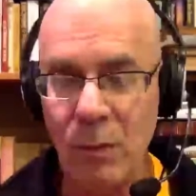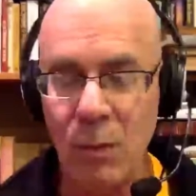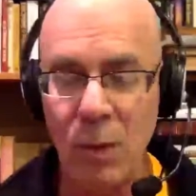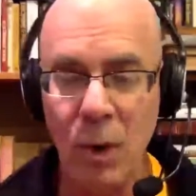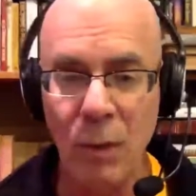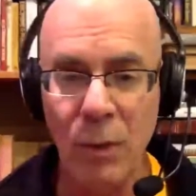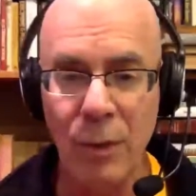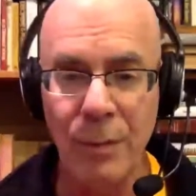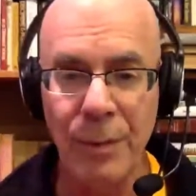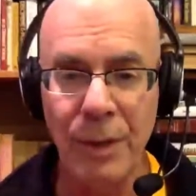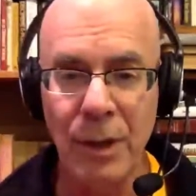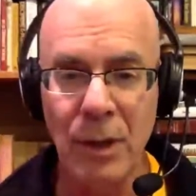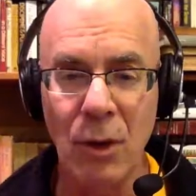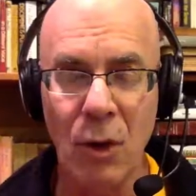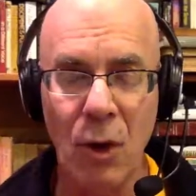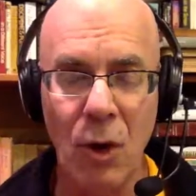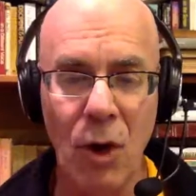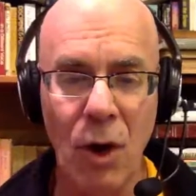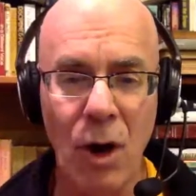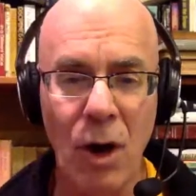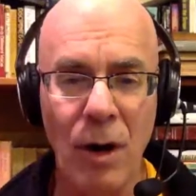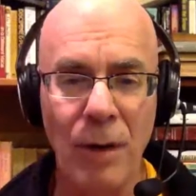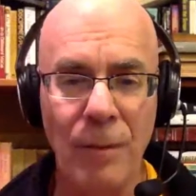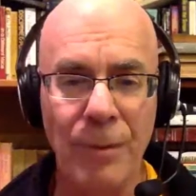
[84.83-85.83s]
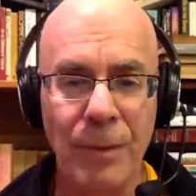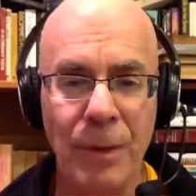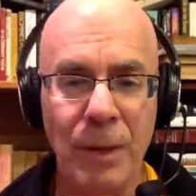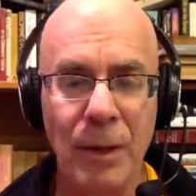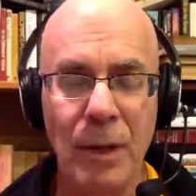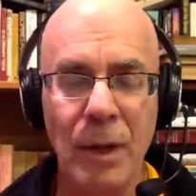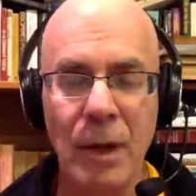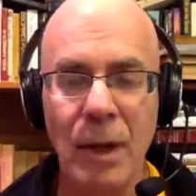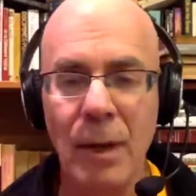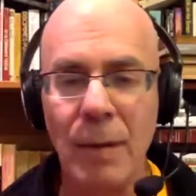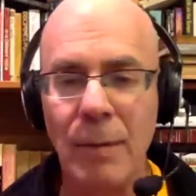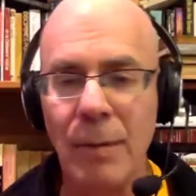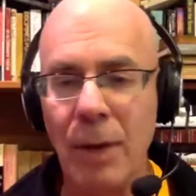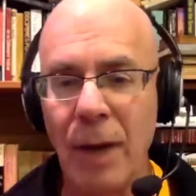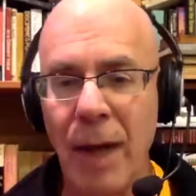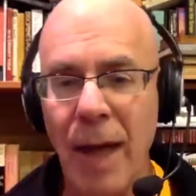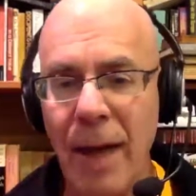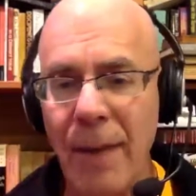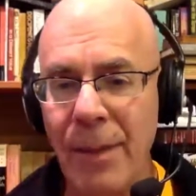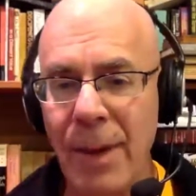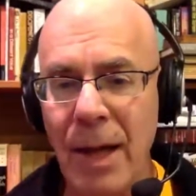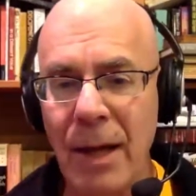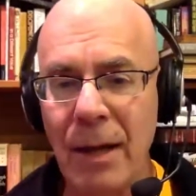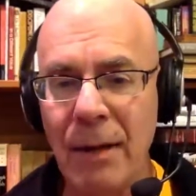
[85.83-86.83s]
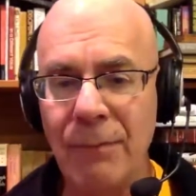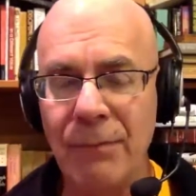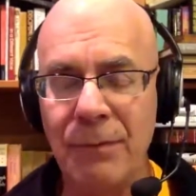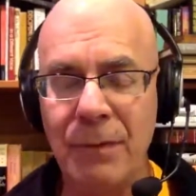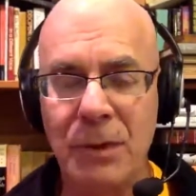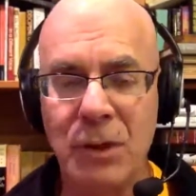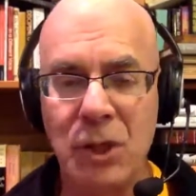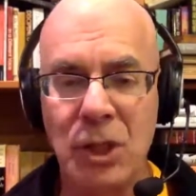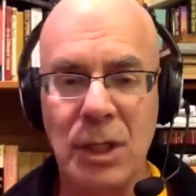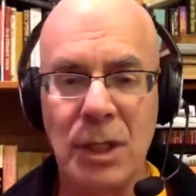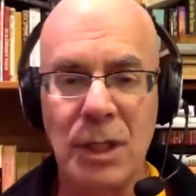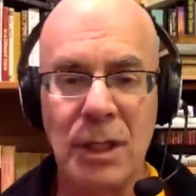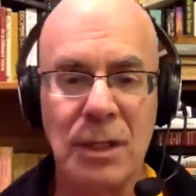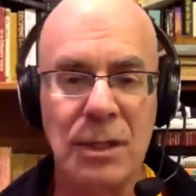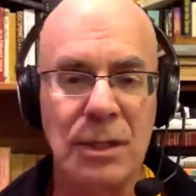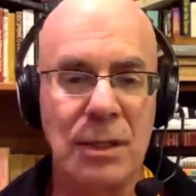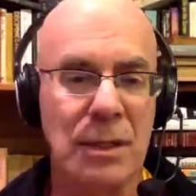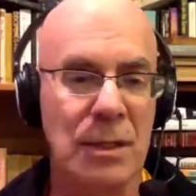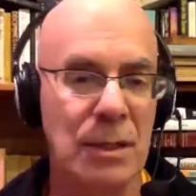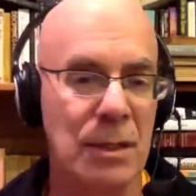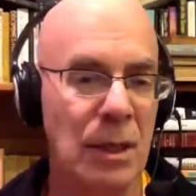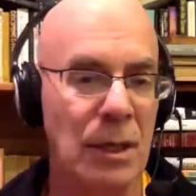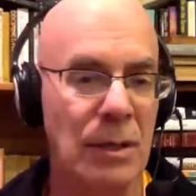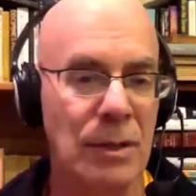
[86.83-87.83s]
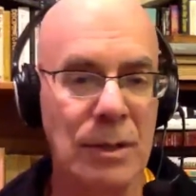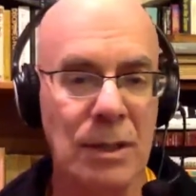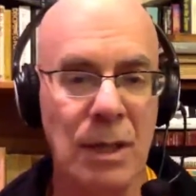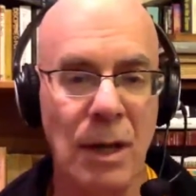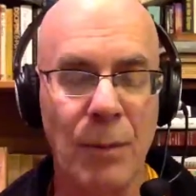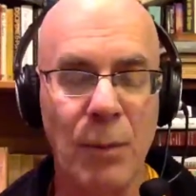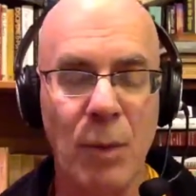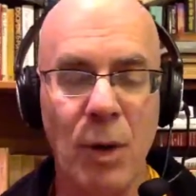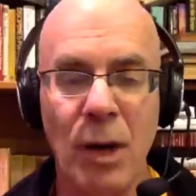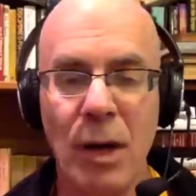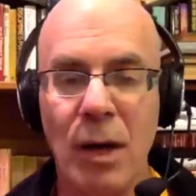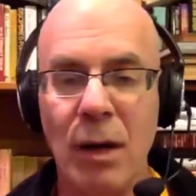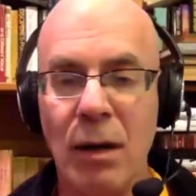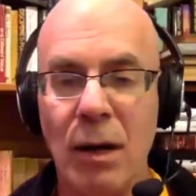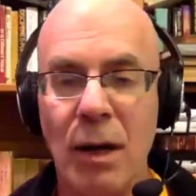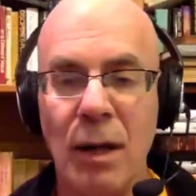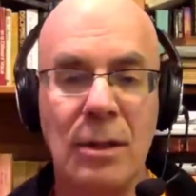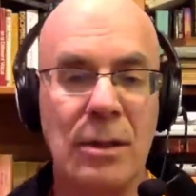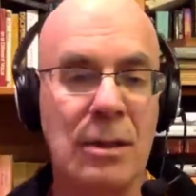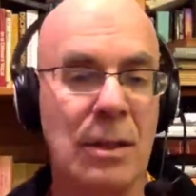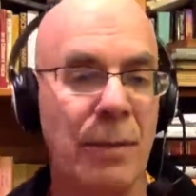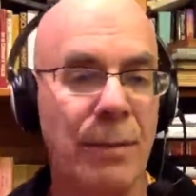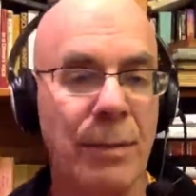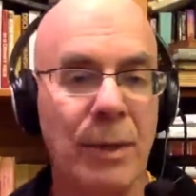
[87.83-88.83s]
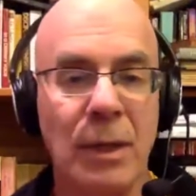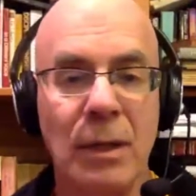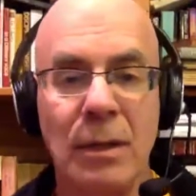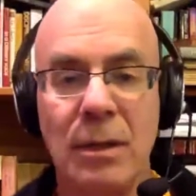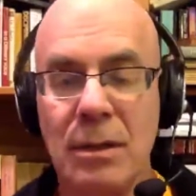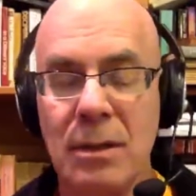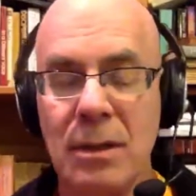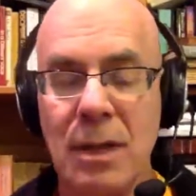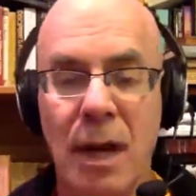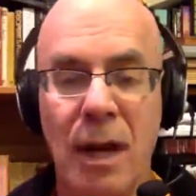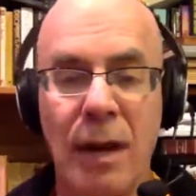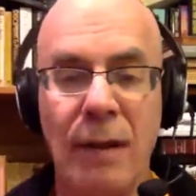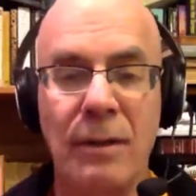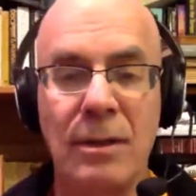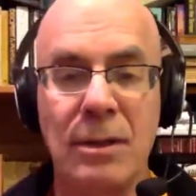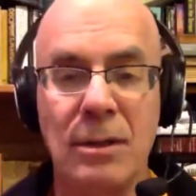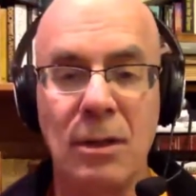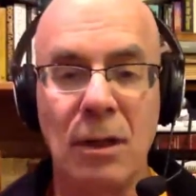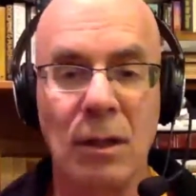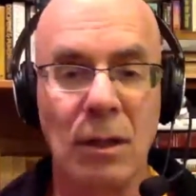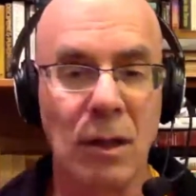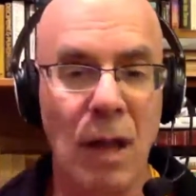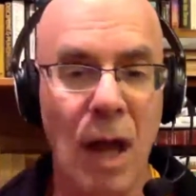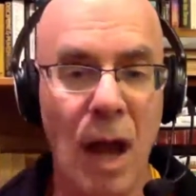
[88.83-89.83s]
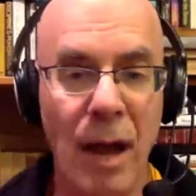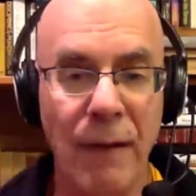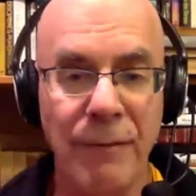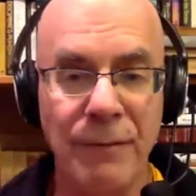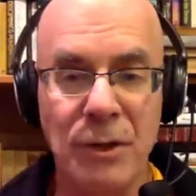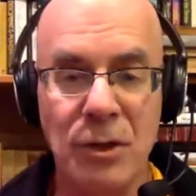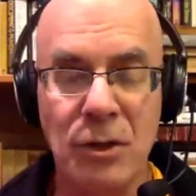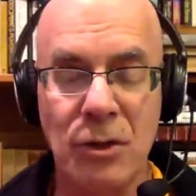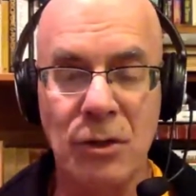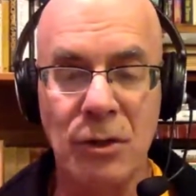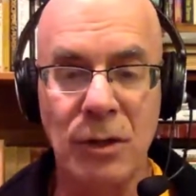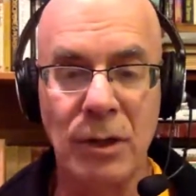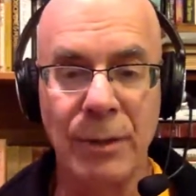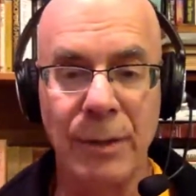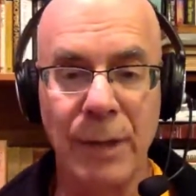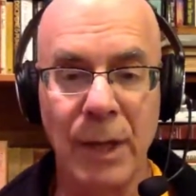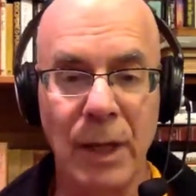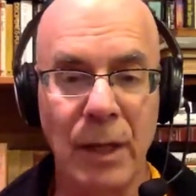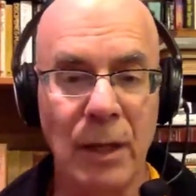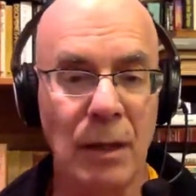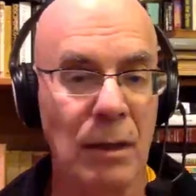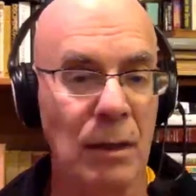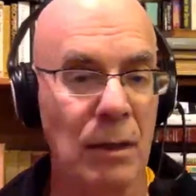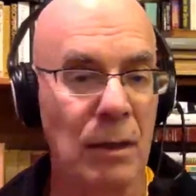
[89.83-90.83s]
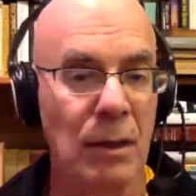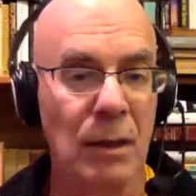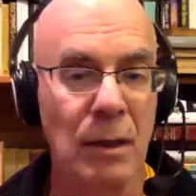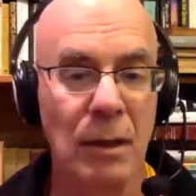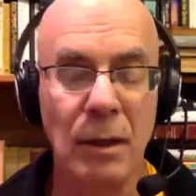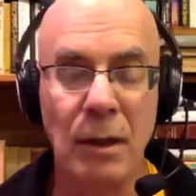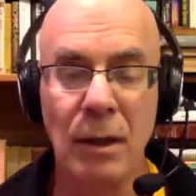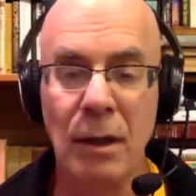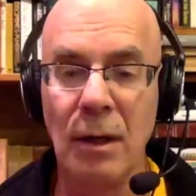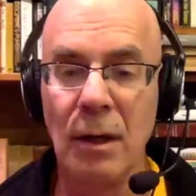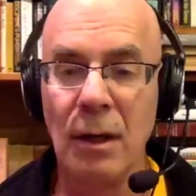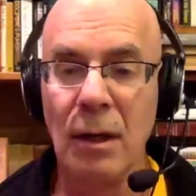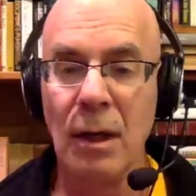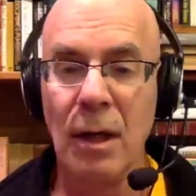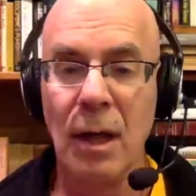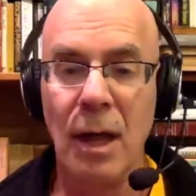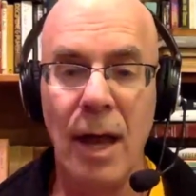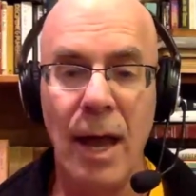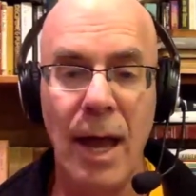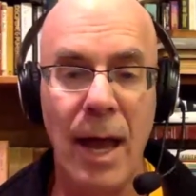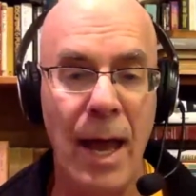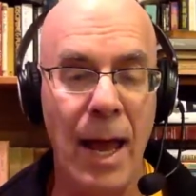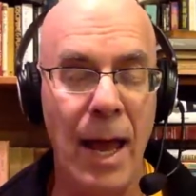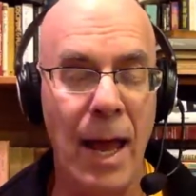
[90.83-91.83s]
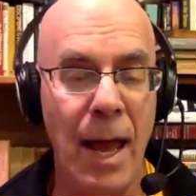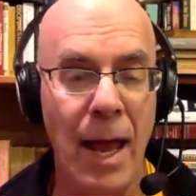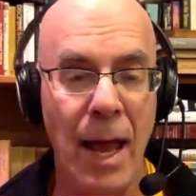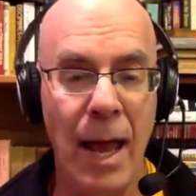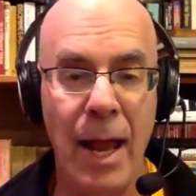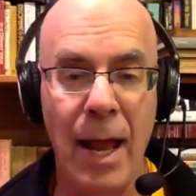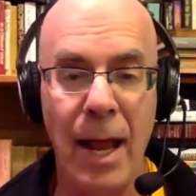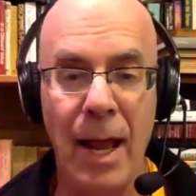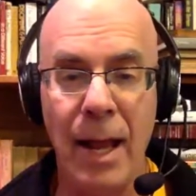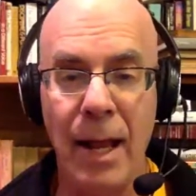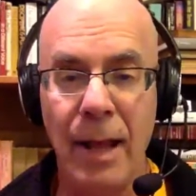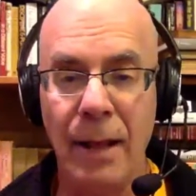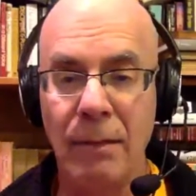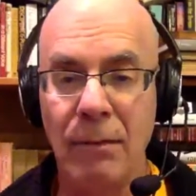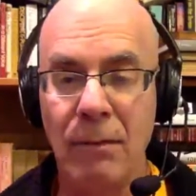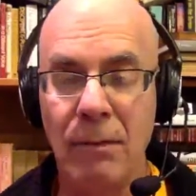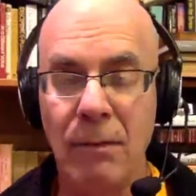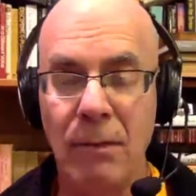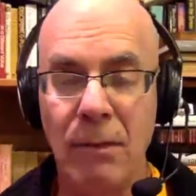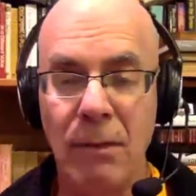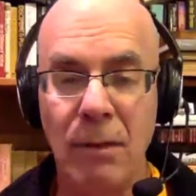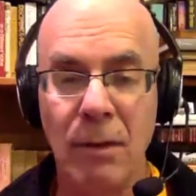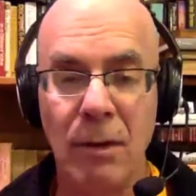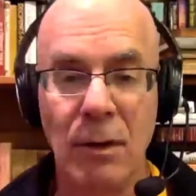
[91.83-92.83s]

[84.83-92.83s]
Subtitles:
what would be the harm? But how about if she's somewhere and somebody decides to live stream it and